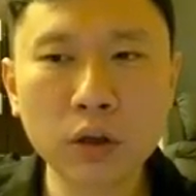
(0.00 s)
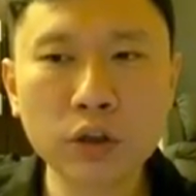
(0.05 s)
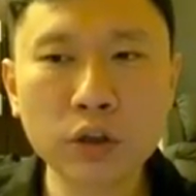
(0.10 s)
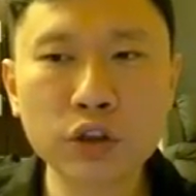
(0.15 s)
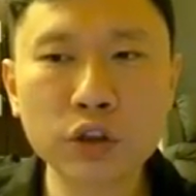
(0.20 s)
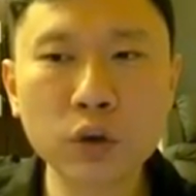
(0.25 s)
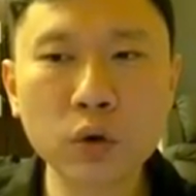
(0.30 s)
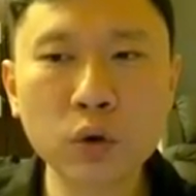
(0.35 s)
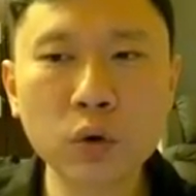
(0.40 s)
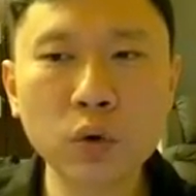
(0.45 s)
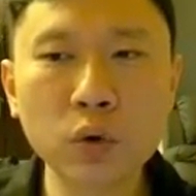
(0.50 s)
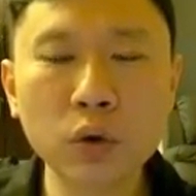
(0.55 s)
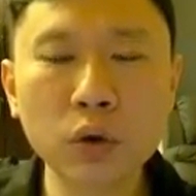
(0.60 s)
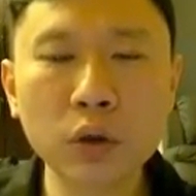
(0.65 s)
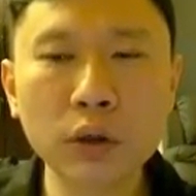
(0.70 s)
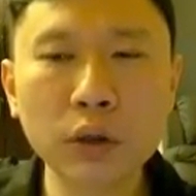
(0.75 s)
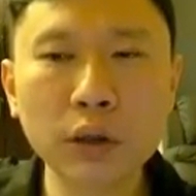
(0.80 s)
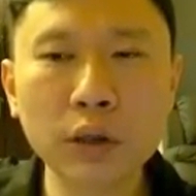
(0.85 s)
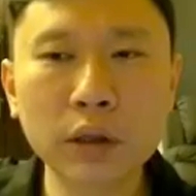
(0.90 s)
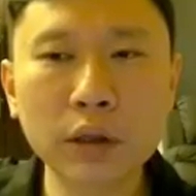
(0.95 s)
So
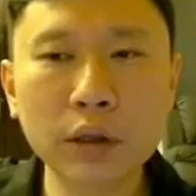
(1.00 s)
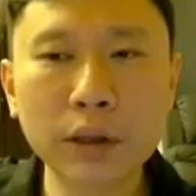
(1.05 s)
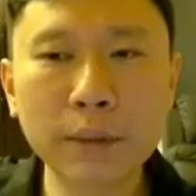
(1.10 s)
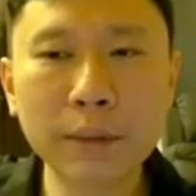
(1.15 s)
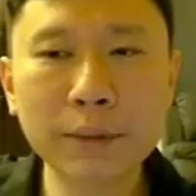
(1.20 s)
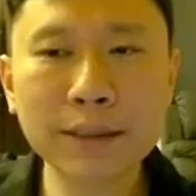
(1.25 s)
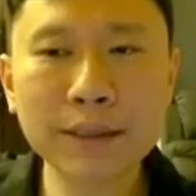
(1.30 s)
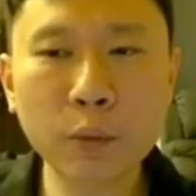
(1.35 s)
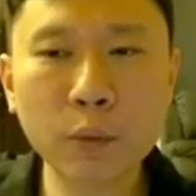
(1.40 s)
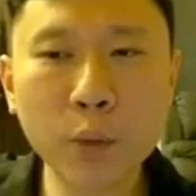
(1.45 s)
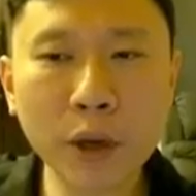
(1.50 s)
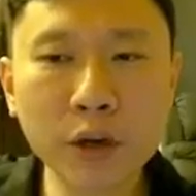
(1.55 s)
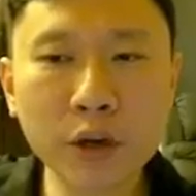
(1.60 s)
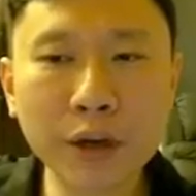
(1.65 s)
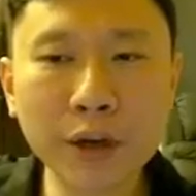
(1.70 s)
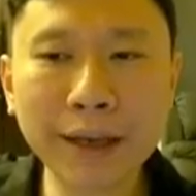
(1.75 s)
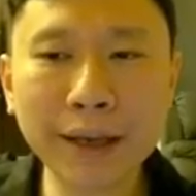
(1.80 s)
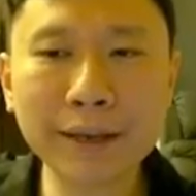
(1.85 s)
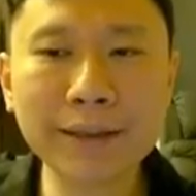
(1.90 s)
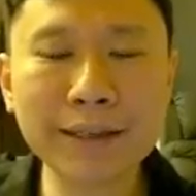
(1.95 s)
that means that when you
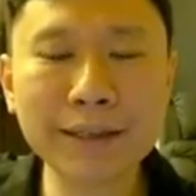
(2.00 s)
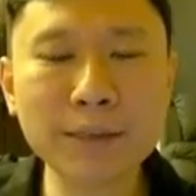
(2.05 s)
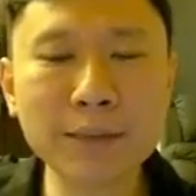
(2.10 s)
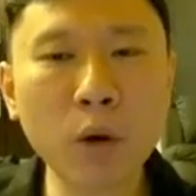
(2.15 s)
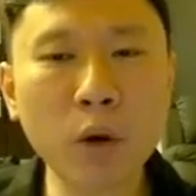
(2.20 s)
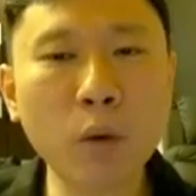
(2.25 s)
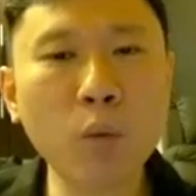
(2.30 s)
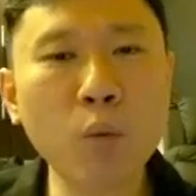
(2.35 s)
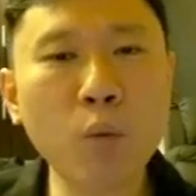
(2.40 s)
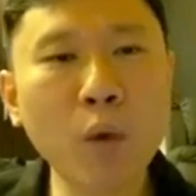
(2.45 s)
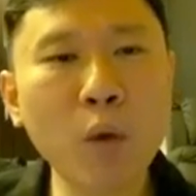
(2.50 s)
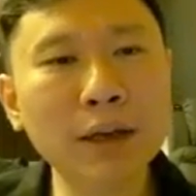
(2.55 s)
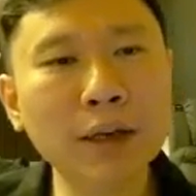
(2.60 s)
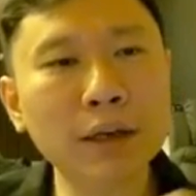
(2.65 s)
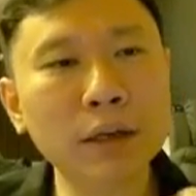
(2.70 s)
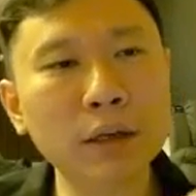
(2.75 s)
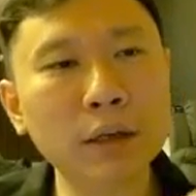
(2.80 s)
hit this mob one,